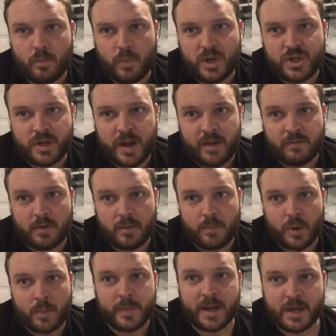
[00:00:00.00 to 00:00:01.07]
we should have a
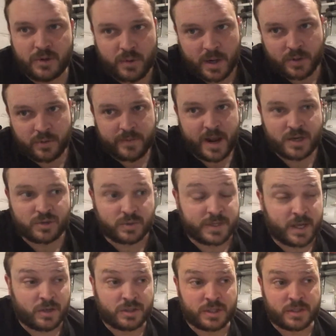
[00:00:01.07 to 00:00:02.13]
permanent director of national
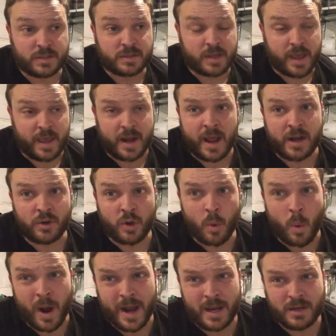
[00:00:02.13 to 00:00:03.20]
intelligence, and I don't know
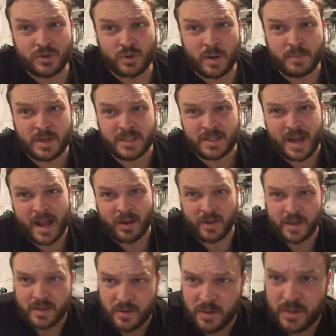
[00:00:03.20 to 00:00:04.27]
why Trump doesn't act
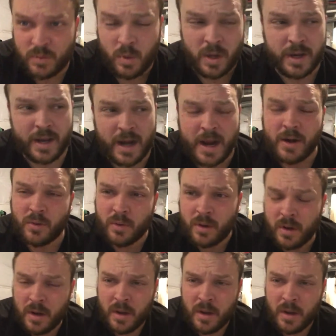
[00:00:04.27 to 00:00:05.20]
like there is one, and I don't